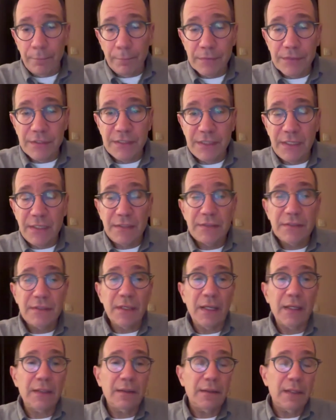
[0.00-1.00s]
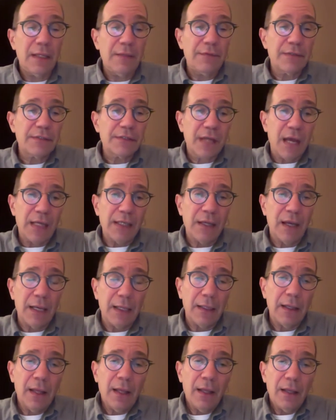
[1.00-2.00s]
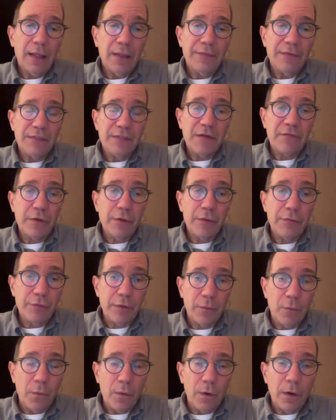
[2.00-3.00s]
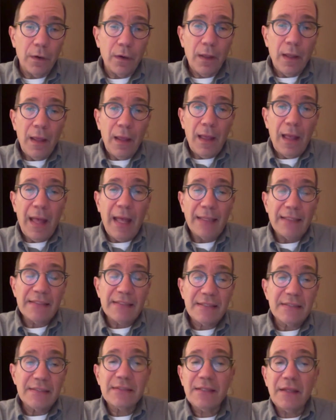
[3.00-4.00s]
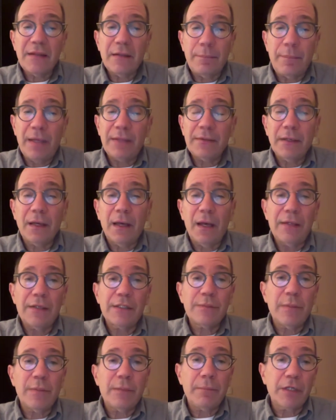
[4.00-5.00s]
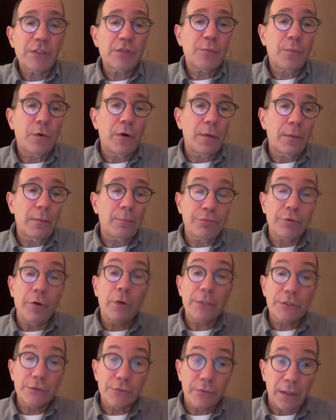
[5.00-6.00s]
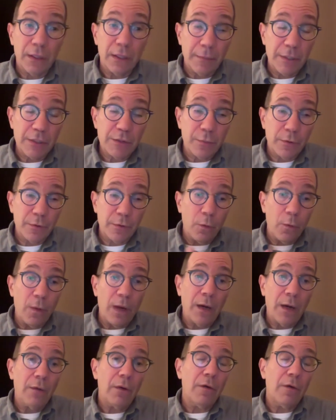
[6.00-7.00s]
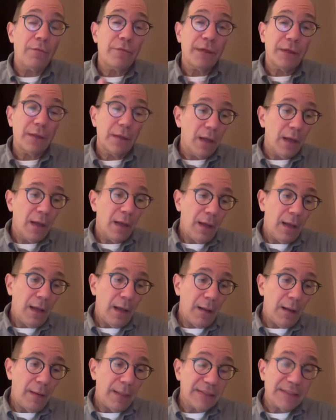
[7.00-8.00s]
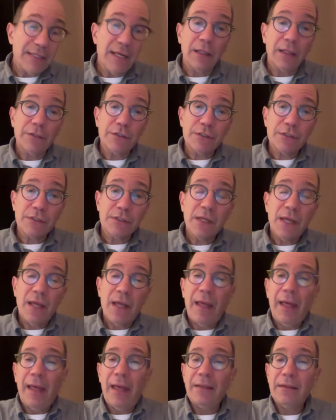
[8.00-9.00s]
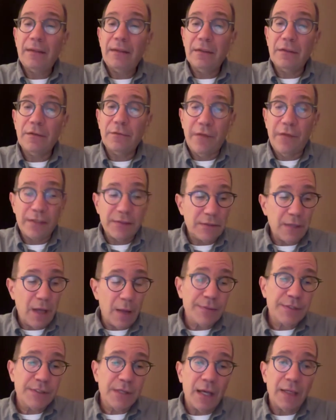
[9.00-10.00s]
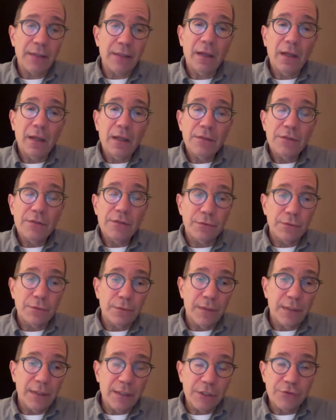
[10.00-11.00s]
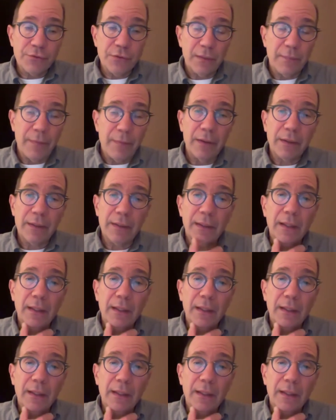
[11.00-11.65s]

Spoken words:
seized in the Sinai in the 73 war. And since then, the Pentagon has been much more pro-Israel and much more aware of the intelligence and defense upside to the Israel-American